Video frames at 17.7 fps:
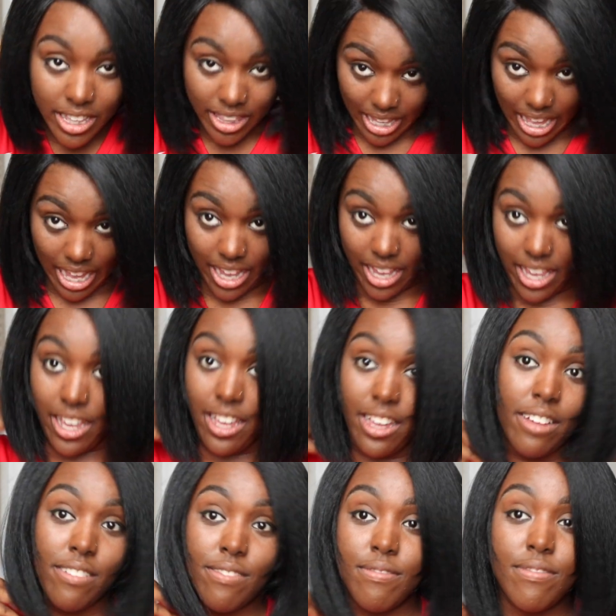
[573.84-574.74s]

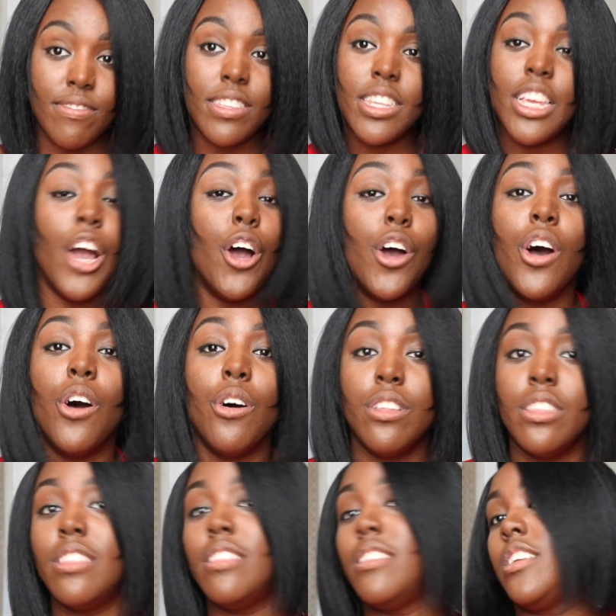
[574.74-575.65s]
like
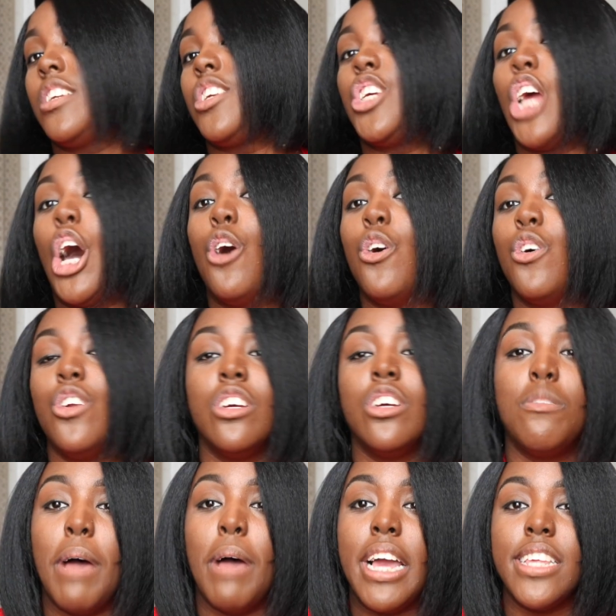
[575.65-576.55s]
your
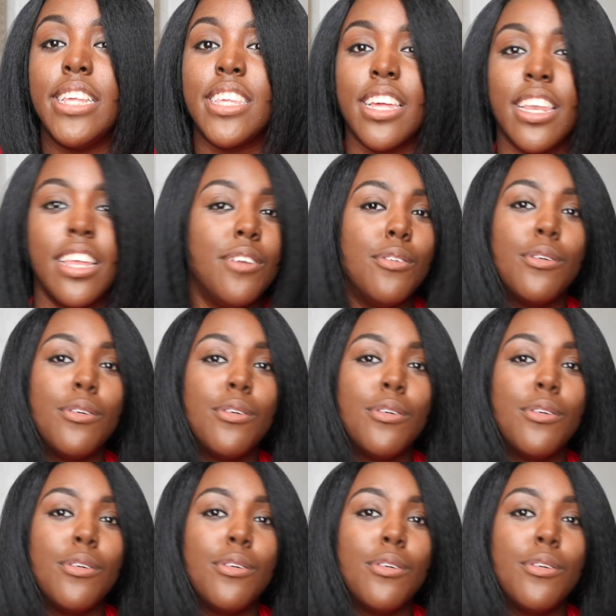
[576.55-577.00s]
shoulders basically,